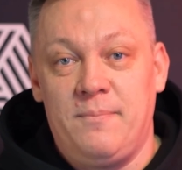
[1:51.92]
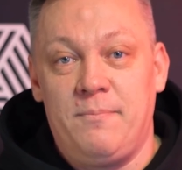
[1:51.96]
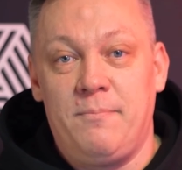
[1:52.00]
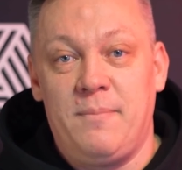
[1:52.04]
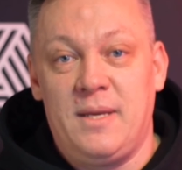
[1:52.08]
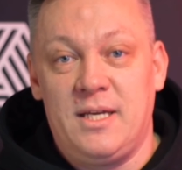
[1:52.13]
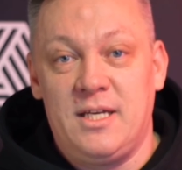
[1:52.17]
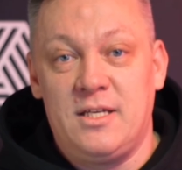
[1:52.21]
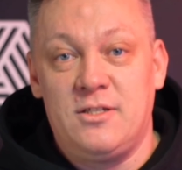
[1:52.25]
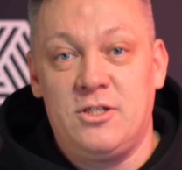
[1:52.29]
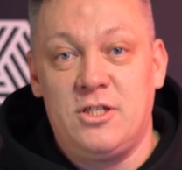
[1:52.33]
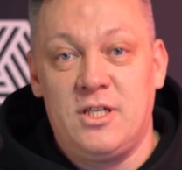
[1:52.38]

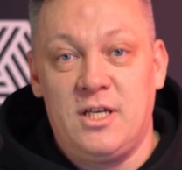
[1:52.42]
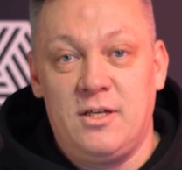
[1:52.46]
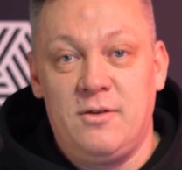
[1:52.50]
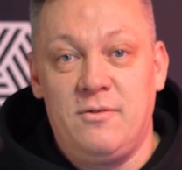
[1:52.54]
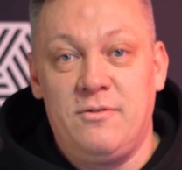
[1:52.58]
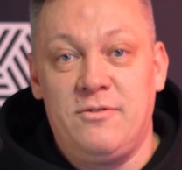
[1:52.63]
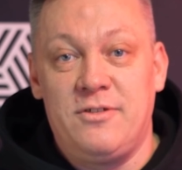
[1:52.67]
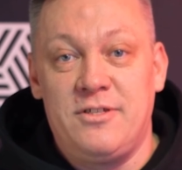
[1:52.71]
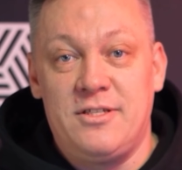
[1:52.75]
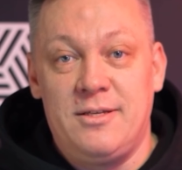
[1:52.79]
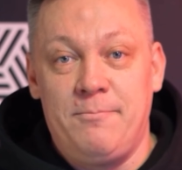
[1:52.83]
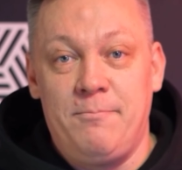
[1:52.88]
many
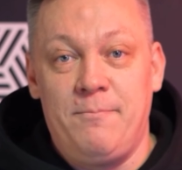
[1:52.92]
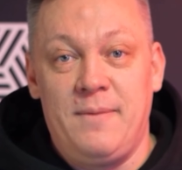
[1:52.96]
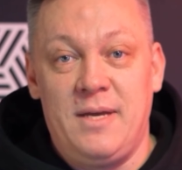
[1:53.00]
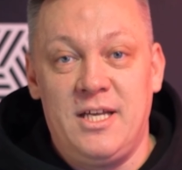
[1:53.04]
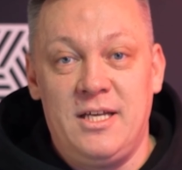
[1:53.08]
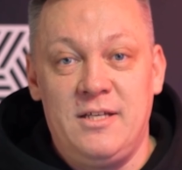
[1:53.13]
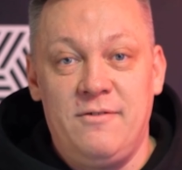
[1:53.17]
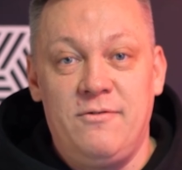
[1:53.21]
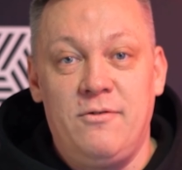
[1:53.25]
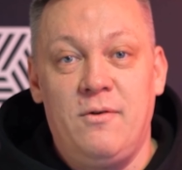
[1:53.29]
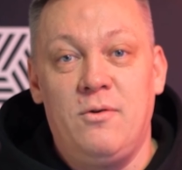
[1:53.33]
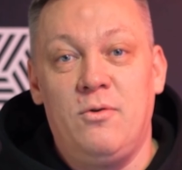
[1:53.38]
channels see
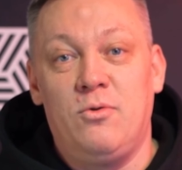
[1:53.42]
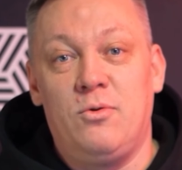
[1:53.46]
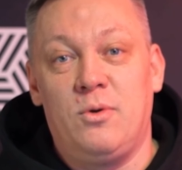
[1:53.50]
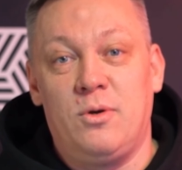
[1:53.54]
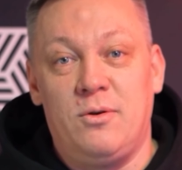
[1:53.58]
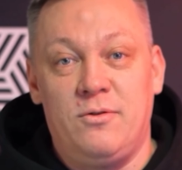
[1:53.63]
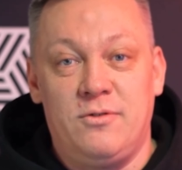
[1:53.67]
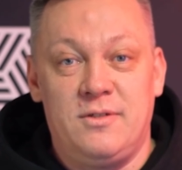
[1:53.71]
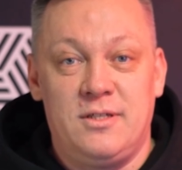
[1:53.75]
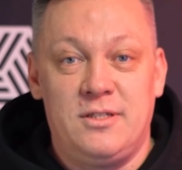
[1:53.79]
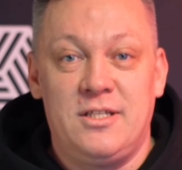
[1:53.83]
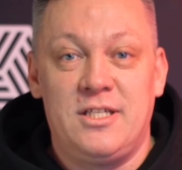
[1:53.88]
meaningful
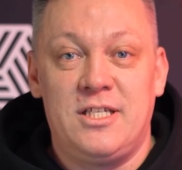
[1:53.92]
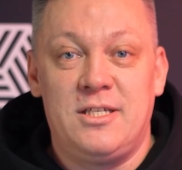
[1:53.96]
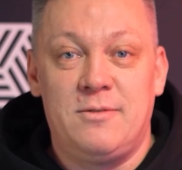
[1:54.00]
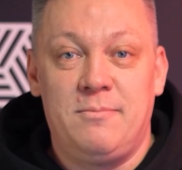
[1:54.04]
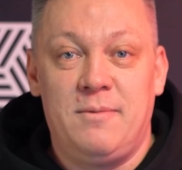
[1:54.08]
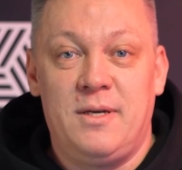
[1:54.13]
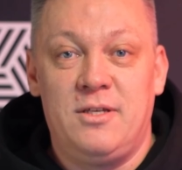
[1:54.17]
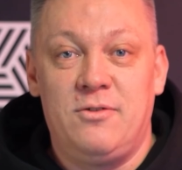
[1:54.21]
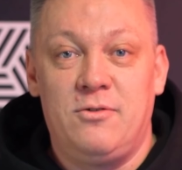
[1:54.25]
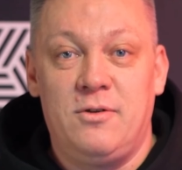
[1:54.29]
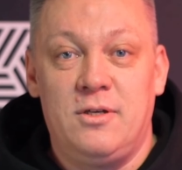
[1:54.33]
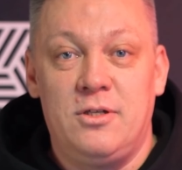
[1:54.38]
growth in key
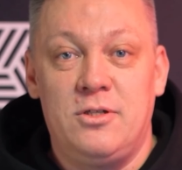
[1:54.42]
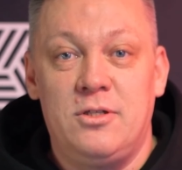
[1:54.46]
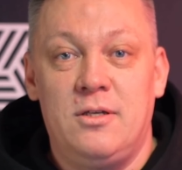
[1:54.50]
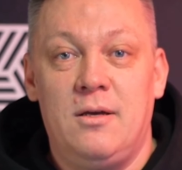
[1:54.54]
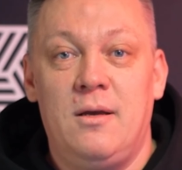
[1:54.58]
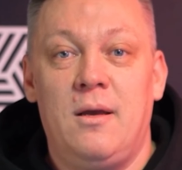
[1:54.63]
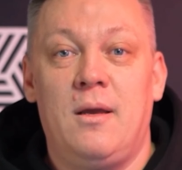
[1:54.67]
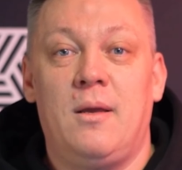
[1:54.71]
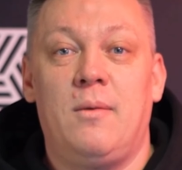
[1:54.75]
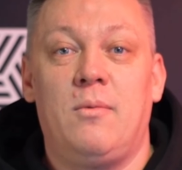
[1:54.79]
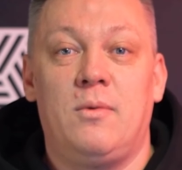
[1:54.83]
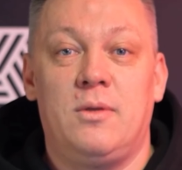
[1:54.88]
metrics
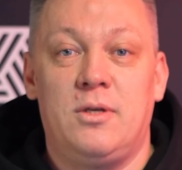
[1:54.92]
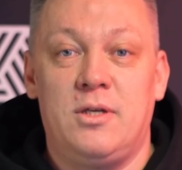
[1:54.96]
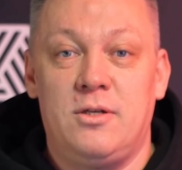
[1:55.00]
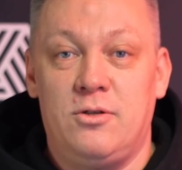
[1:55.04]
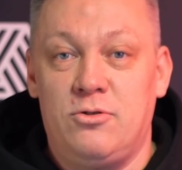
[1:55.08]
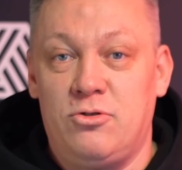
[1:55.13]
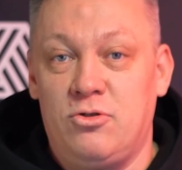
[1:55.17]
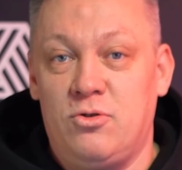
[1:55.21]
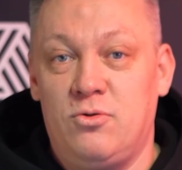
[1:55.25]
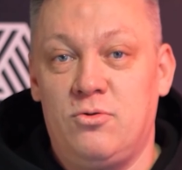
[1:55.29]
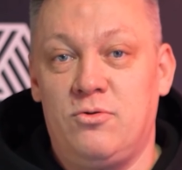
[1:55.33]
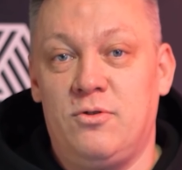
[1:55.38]
within
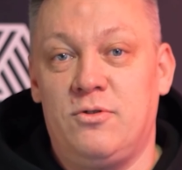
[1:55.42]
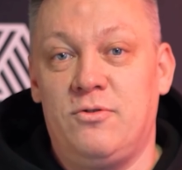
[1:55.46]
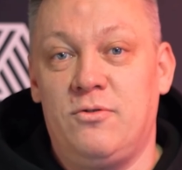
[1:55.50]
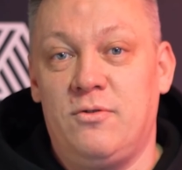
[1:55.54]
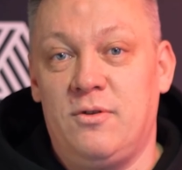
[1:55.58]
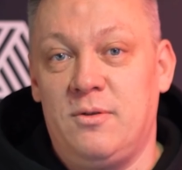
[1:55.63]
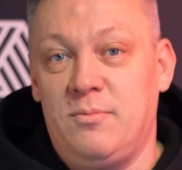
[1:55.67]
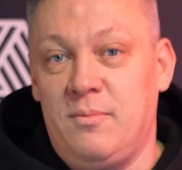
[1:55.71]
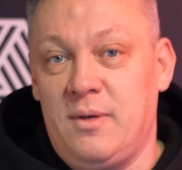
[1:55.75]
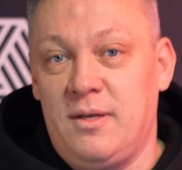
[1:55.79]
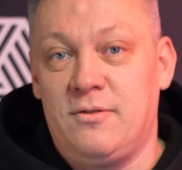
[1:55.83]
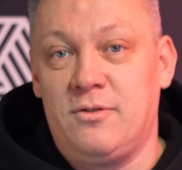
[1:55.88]
2 to
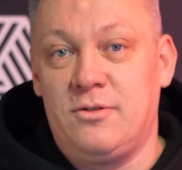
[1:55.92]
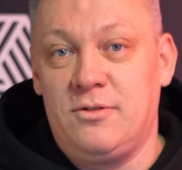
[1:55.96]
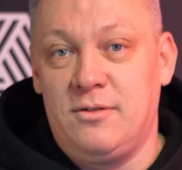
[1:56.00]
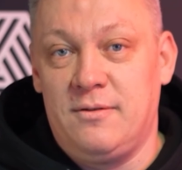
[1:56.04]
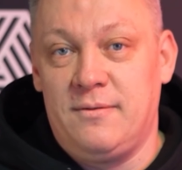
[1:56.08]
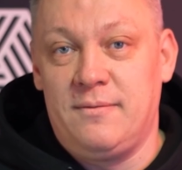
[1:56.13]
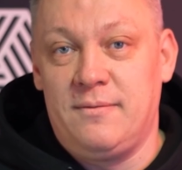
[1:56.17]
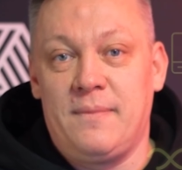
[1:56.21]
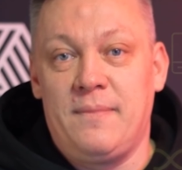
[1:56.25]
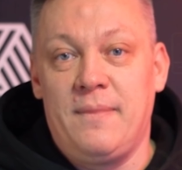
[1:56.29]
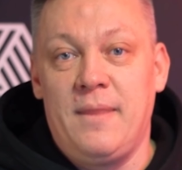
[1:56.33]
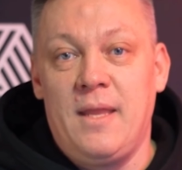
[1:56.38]
3 months.
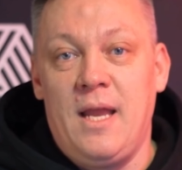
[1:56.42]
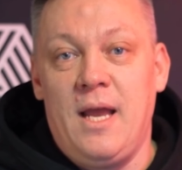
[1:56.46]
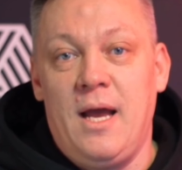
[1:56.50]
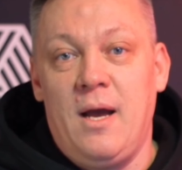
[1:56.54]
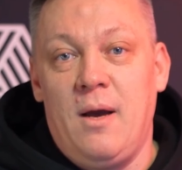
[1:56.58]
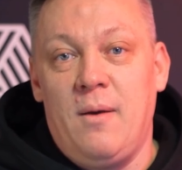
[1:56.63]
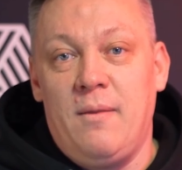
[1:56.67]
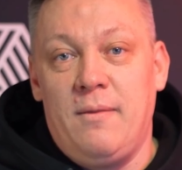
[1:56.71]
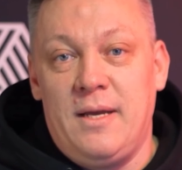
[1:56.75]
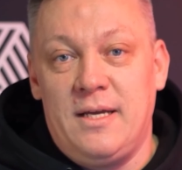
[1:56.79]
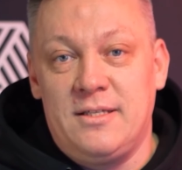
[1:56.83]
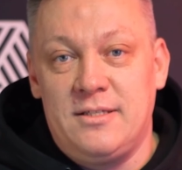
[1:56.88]

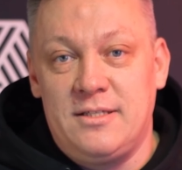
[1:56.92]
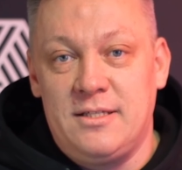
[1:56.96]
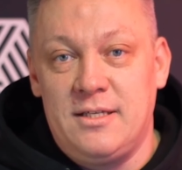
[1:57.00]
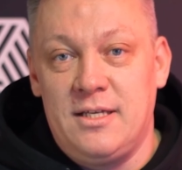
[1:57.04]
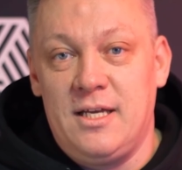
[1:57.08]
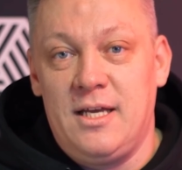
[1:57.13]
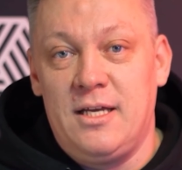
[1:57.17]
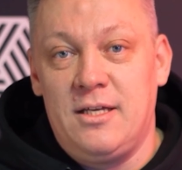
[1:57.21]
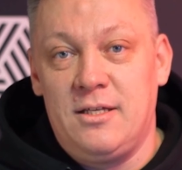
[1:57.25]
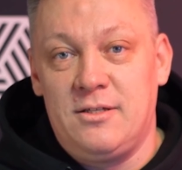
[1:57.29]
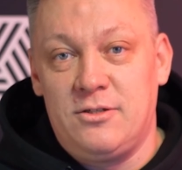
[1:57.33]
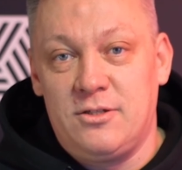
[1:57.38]
Now let's
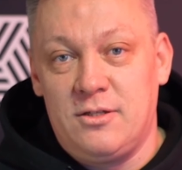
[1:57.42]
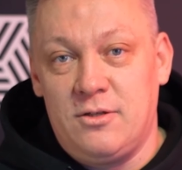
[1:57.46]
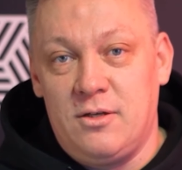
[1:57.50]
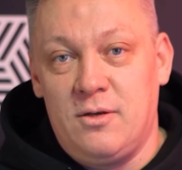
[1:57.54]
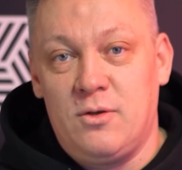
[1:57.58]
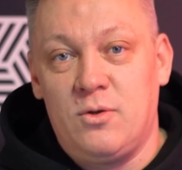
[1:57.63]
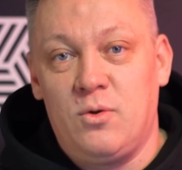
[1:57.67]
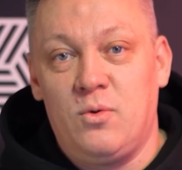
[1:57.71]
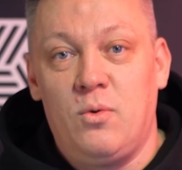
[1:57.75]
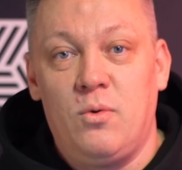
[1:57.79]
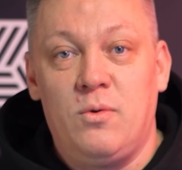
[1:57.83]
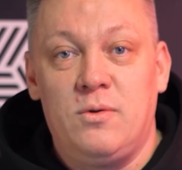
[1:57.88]
get into the
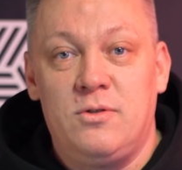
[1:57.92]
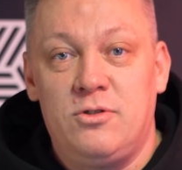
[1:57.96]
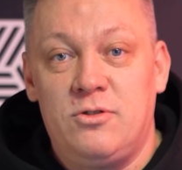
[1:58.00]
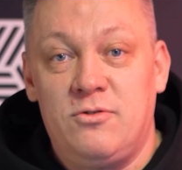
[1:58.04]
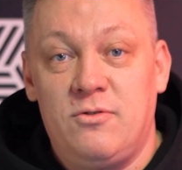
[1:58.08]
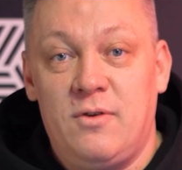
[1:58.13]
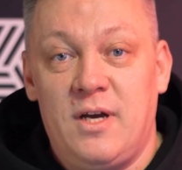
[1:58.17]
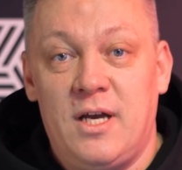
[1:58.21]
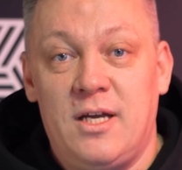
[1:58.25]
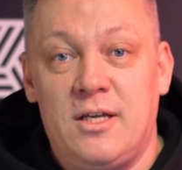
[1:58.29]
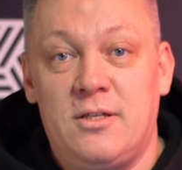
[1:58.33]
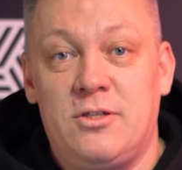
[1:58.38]
core
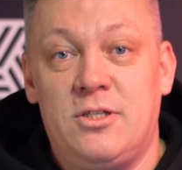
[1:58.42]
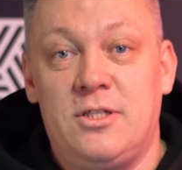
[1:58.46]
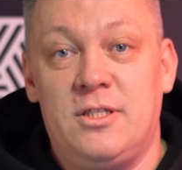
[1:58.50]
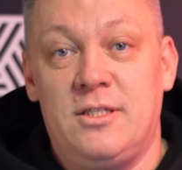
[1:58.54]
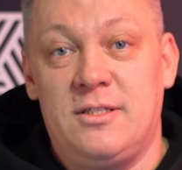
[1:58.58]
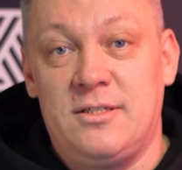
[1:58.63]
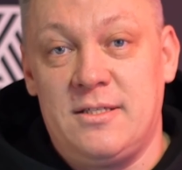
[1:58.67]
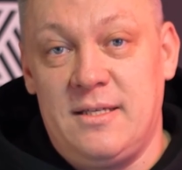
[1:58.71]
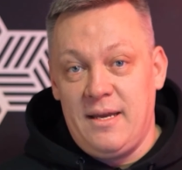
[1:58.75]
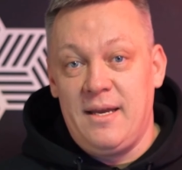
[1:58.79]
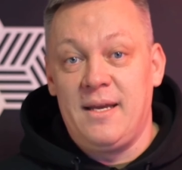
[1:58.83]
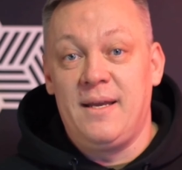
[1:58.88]

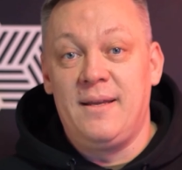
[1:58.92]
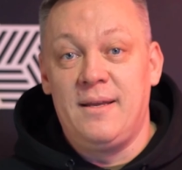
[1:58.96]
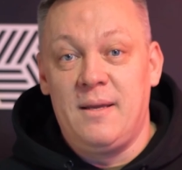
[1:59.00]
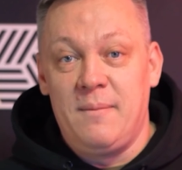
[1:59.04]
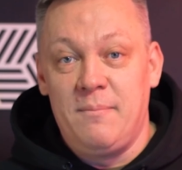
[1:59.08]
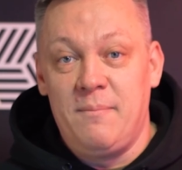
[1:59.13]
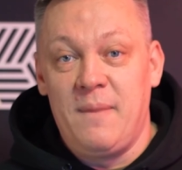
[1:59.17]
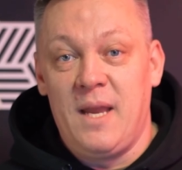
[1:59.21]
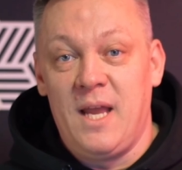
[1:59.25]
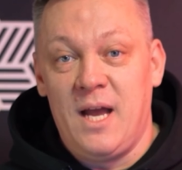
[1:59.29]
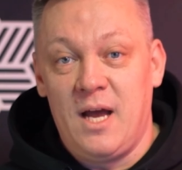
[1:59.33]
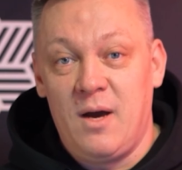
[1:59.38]
strategies and the
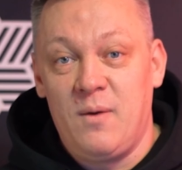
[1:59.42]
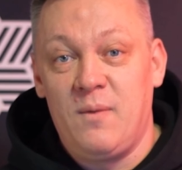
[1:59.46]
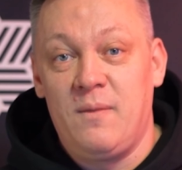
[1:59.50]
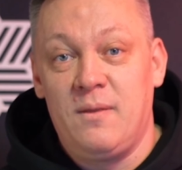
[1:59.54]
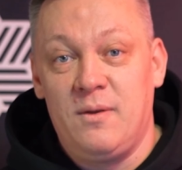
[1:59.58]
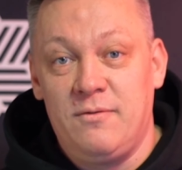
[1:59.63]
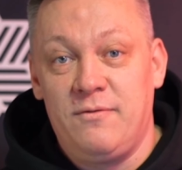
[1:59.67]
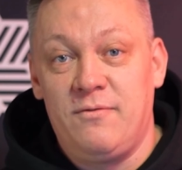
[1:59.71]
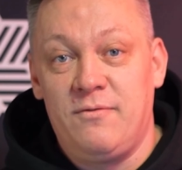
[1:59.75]
power of